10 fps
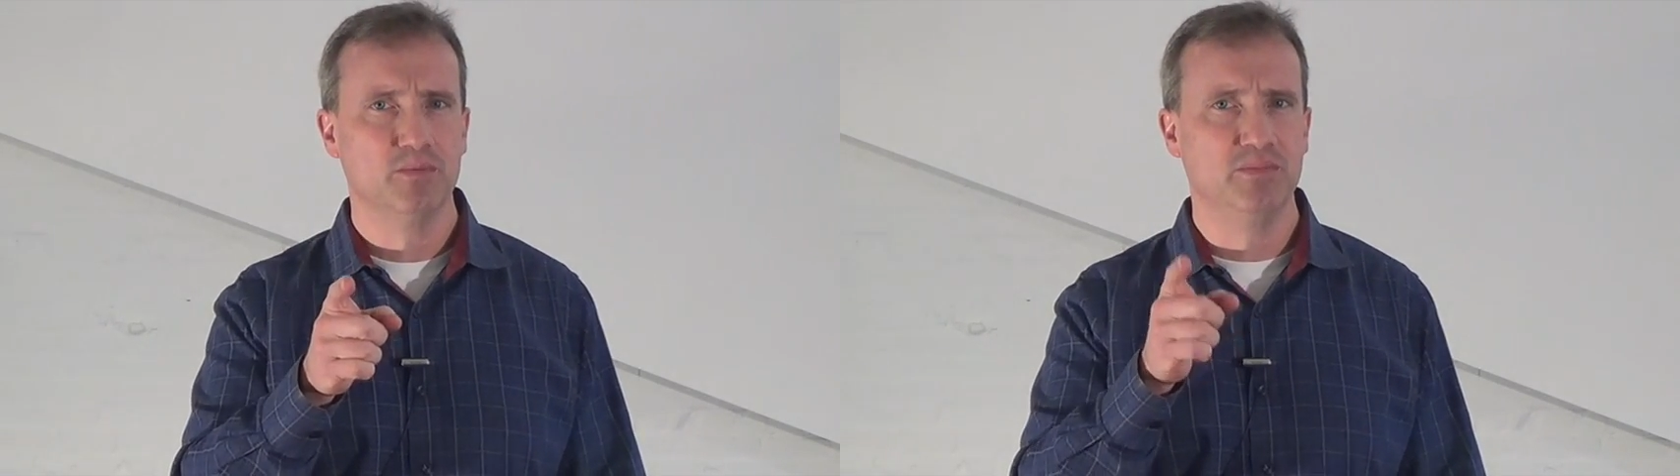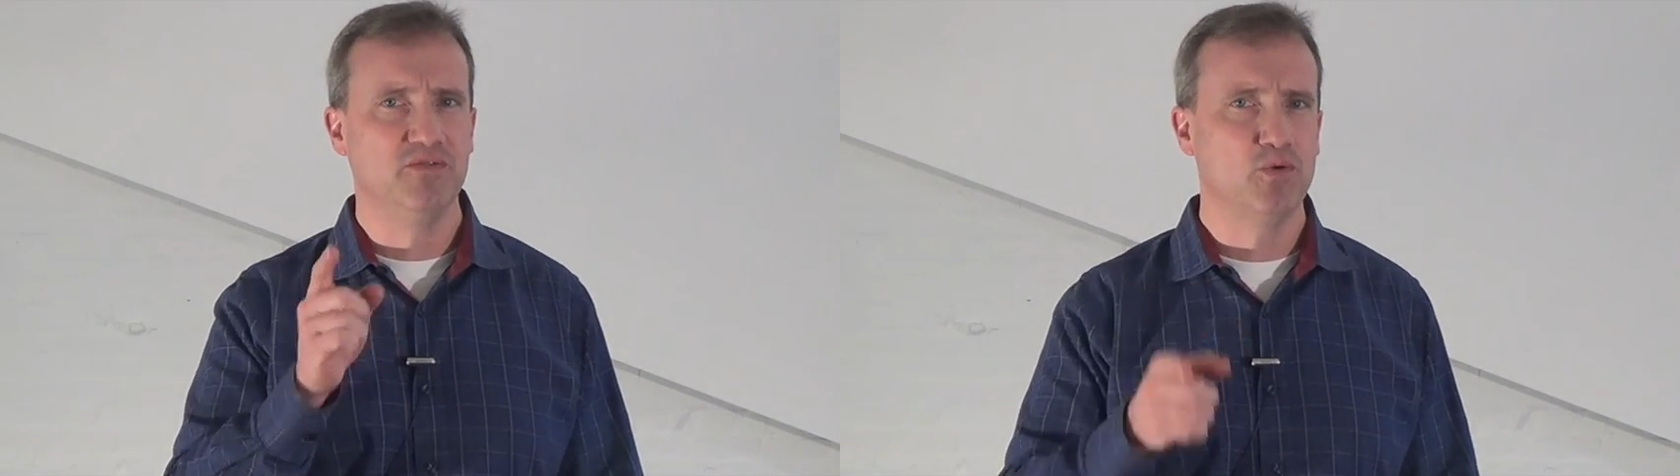
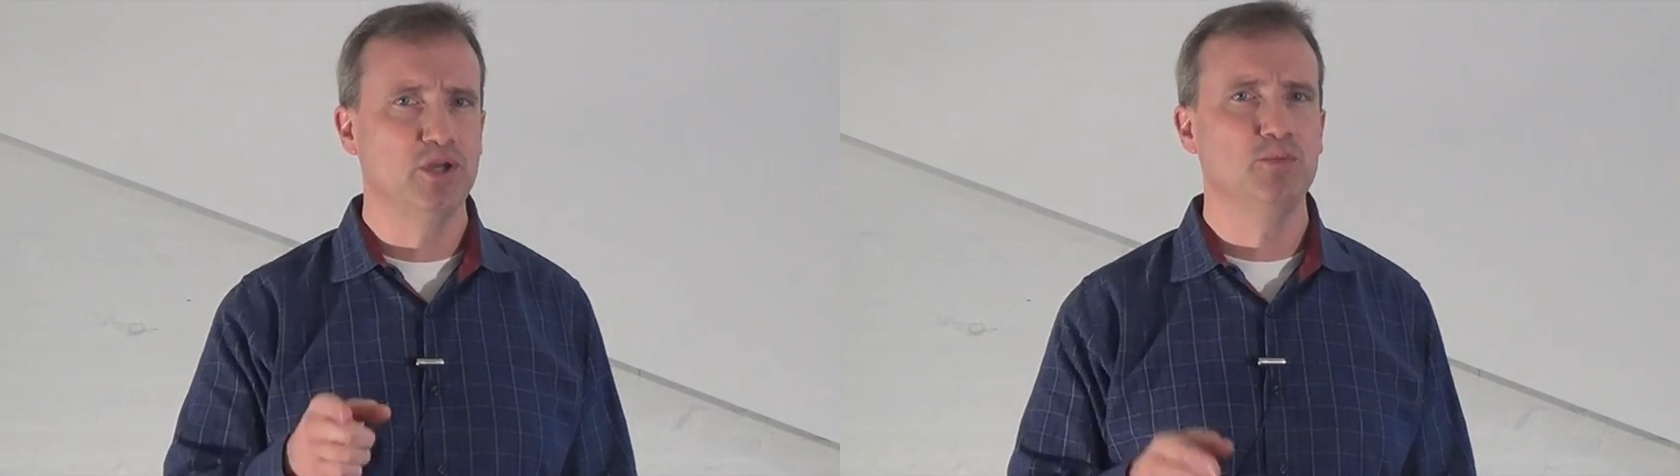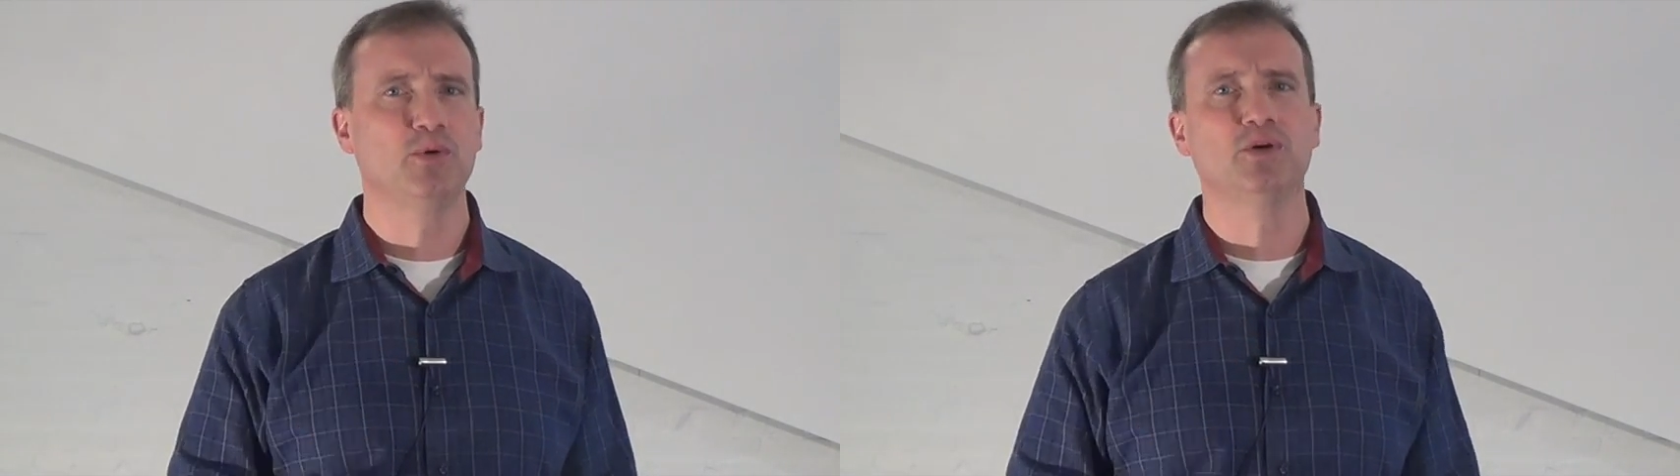before
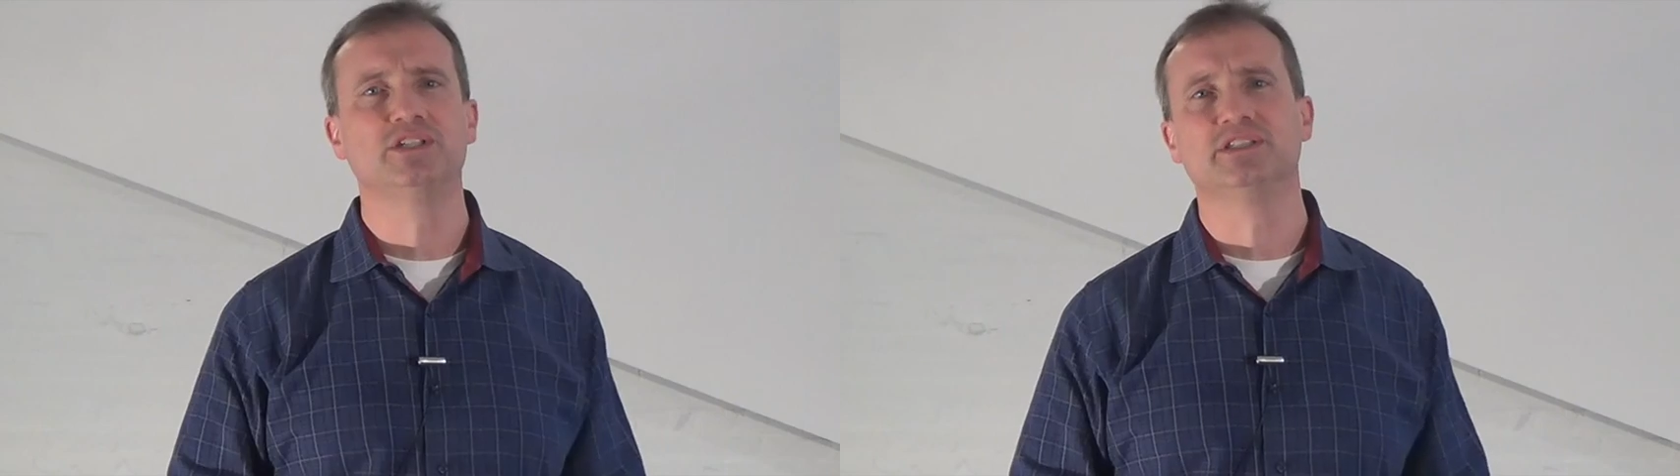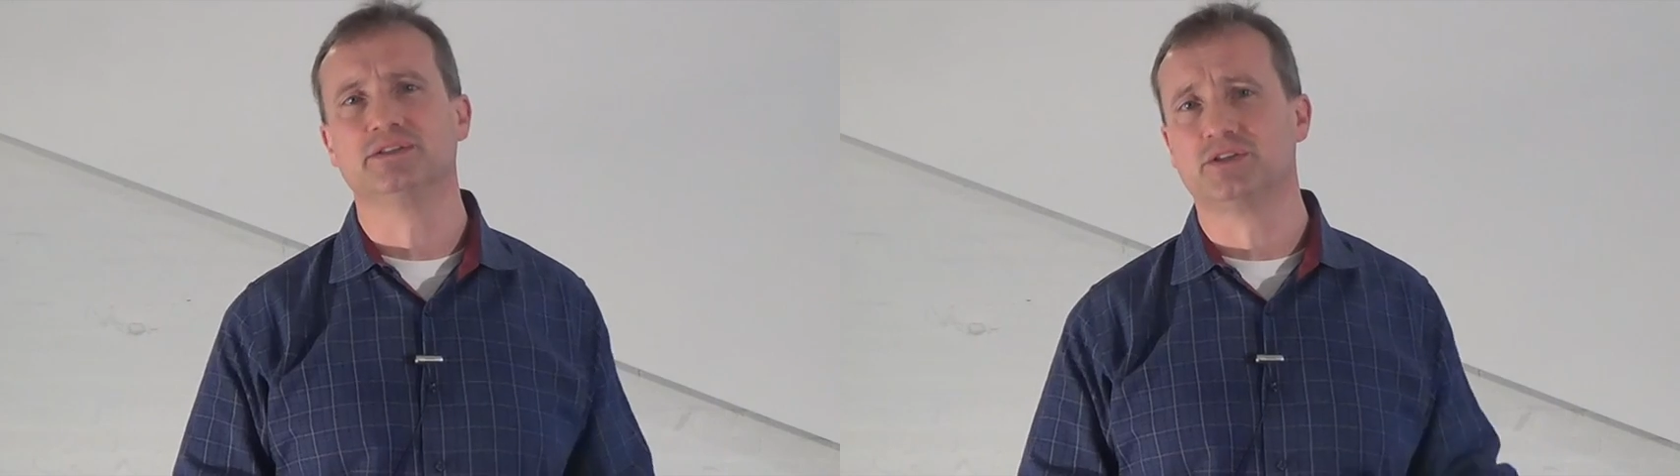you
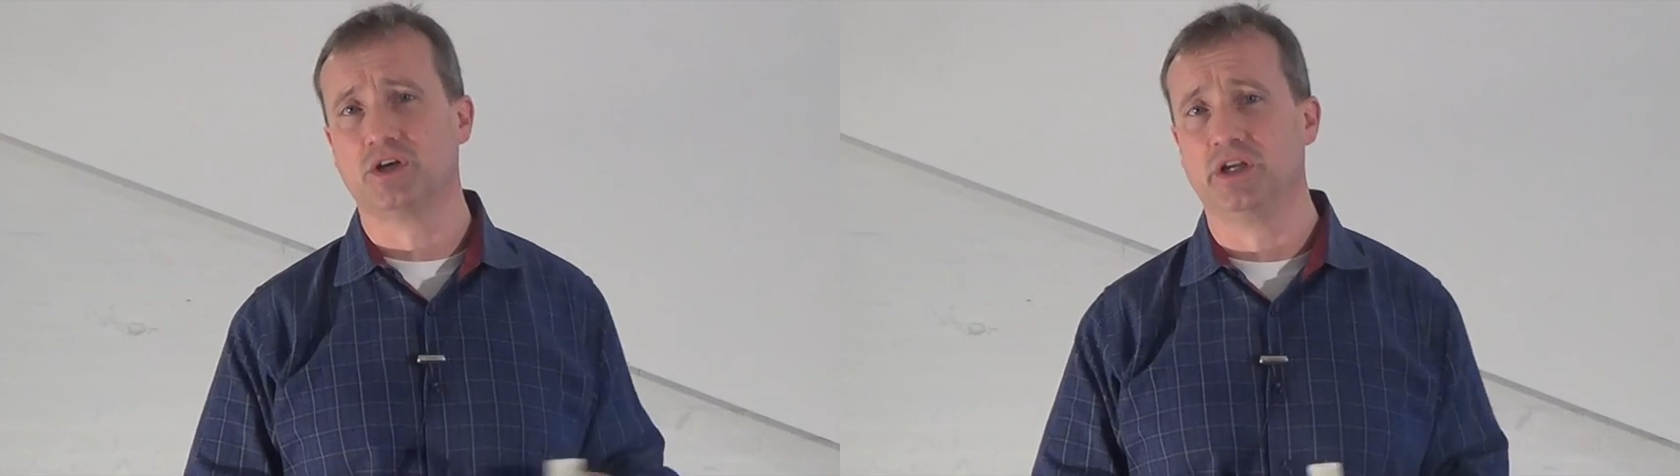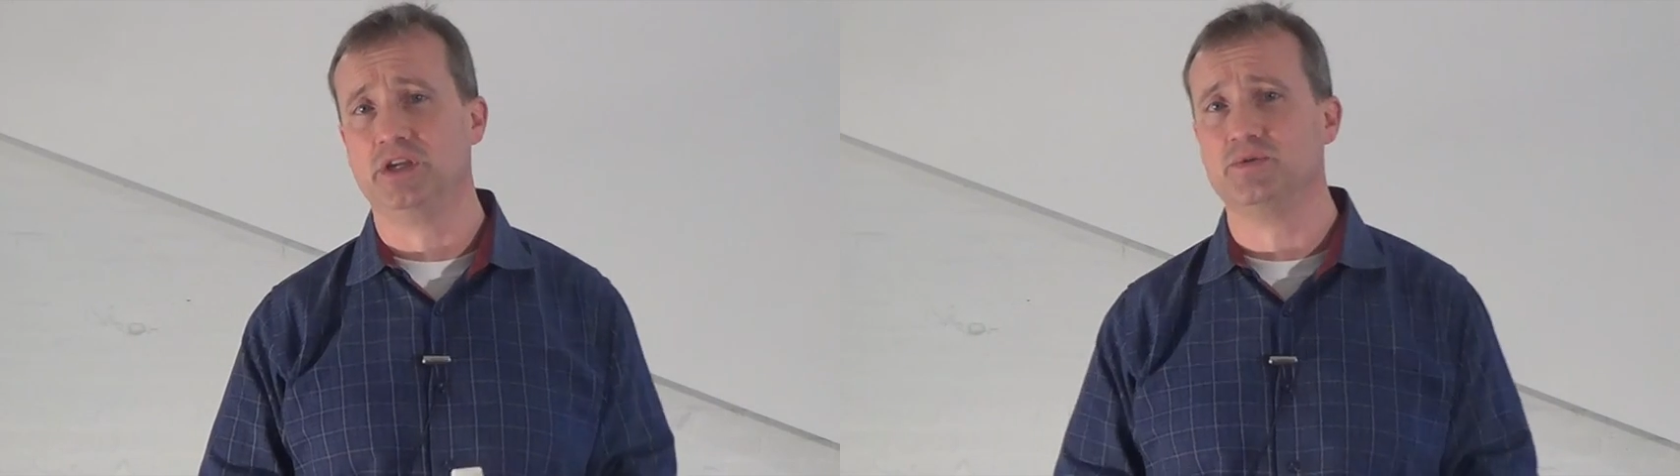purchase and
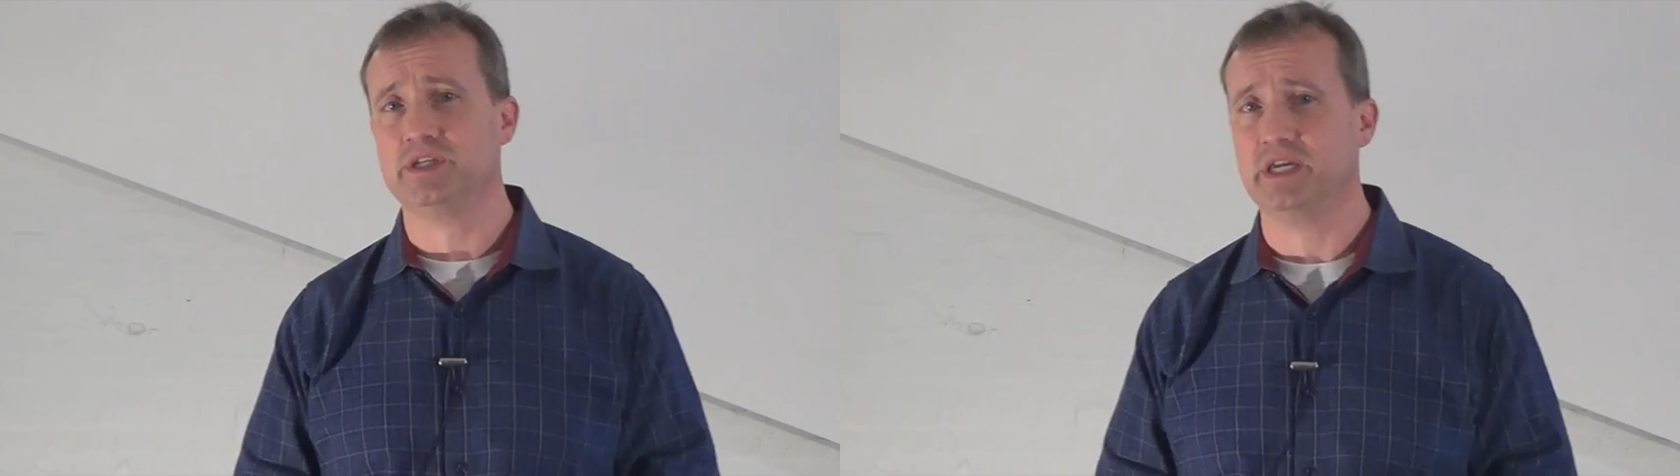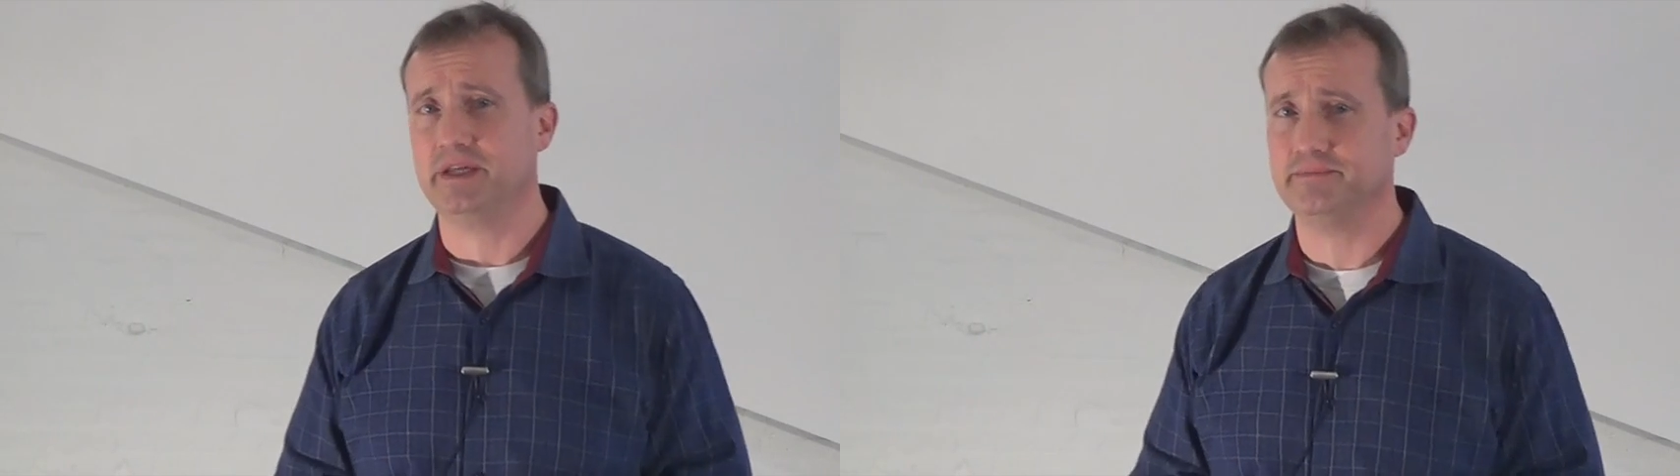start
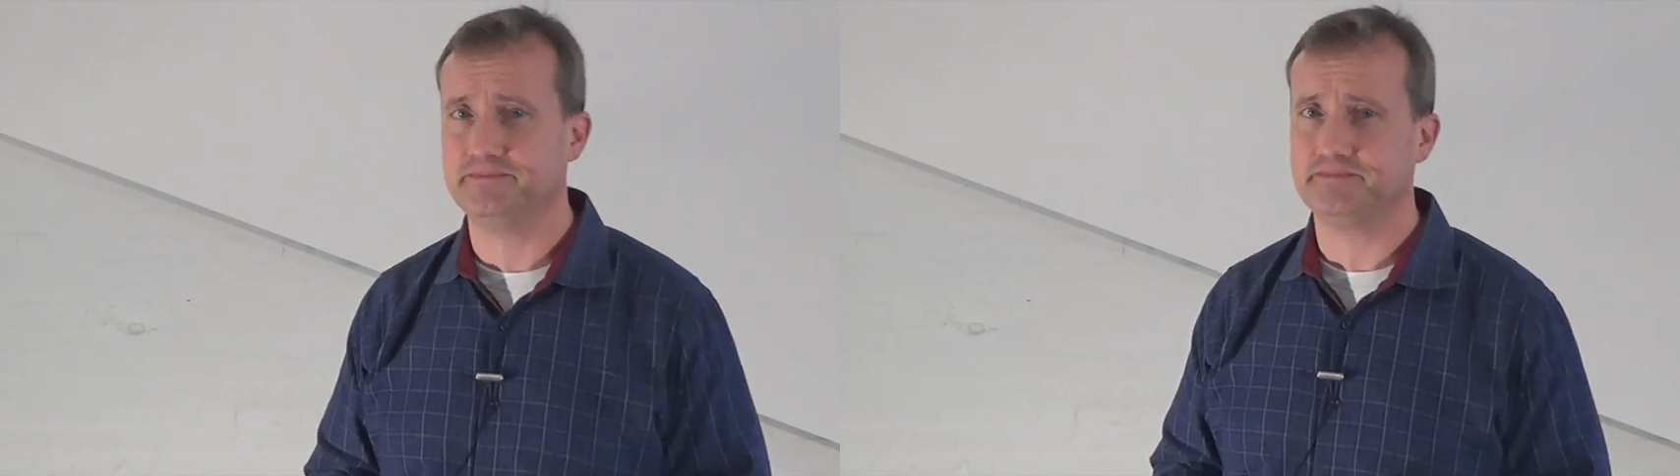using it.